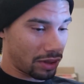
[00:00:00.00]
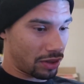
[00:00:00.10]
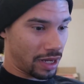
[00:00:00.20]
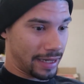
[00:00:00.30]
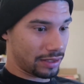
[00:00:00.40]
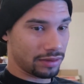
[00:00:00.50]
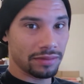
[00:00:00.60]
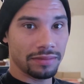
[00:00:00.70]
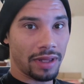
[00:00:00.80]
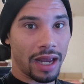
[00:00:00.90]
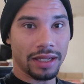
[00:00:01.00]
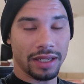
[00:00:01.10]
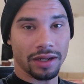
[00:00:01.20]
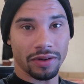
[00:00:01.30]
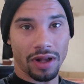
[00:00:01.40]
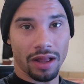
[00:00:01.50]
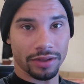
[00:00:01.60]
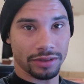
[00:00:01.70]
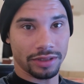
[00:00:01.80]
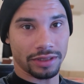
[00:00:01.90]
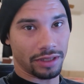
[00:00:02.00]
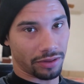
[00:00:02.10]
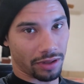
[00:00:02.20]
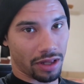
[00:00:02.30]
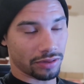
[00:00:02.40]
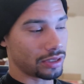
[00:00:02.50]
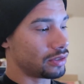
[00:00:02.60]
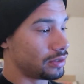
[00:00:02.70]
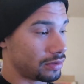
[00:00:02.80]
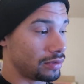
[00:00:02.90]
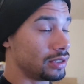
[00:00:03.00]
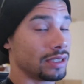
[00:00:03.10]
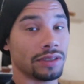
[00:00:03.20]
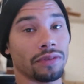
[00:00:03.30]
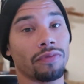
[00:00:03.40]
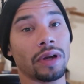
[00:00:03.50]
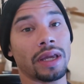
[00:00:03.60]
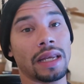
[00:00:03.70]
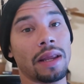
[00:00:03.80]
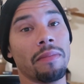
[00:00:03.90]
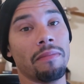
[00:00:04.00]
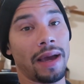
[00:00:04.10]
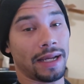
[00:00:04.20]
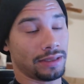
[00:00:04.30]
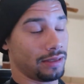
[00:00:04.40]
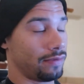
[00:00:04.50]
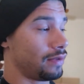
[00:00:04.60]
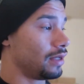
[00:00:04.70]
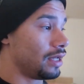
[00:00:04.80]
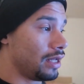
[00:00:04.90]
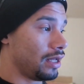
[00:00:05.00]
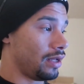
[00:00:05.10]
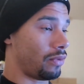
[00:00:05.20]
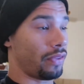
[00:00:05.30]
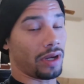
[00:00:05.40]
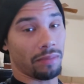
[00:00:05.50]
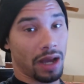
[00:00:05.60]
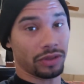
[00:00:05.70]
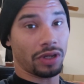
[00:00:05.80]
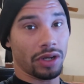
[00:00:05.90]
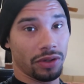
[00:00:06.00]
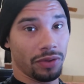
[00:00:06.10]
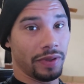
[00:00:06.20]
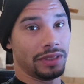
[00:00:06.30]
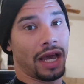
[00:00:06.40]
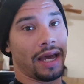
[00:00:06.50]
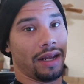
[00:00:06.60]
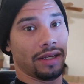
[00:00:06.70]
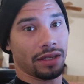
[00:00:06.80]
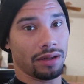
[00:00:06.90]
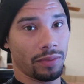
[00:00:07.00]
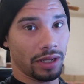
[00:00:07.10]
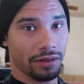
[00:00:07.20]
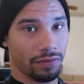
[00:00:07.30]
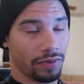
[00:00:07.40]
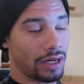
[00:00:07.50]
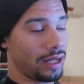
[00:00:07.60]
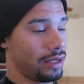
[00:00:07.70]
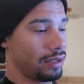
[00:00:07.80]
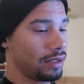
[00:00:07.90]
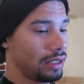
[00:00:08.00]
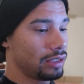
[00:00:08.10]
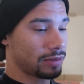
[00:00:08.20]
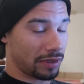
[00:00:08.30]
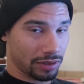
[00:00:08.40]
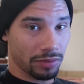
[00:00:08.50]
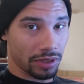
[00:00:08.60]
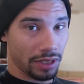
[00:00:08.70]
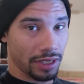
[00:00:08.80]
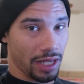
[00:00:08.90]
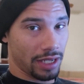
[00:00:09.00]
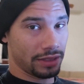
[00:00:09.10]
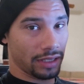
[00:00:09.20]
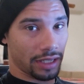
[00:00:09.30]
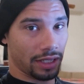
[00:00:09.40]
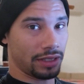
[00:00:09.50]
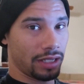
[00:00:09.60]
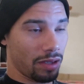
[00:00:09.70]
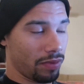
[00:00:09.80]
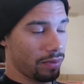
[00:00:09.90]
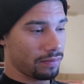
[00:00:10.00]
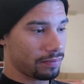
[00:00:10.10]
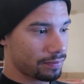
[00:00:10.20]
are like eighteen hundred dollars, sixteen hundred dollars. These, these things are freaking massive. And one thing I'm not trying to do is add a ton of weight to the front end, especially with deleting A C. I like to keep it